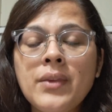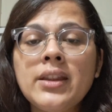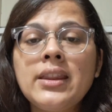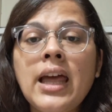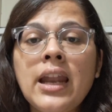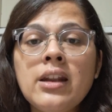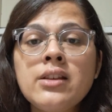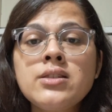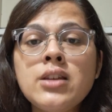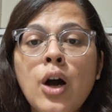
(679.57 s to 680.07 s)

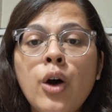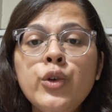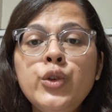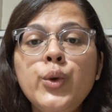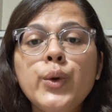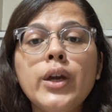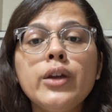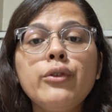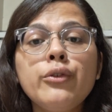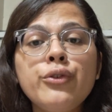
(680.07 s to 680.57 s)
that is how
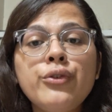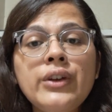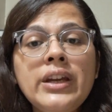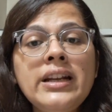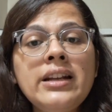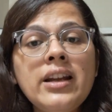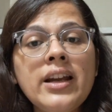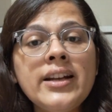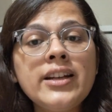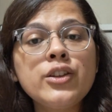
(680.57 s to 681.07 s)
you can
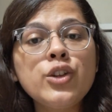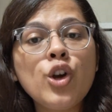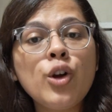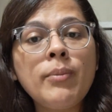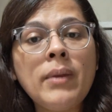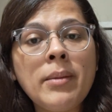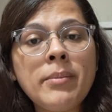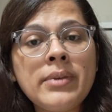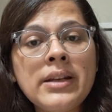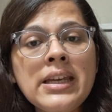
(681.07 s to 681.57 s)
feed it in your
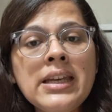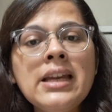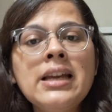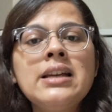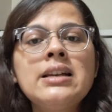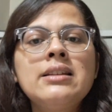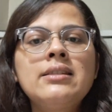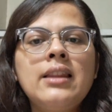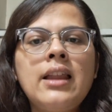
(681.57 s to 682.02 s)
memory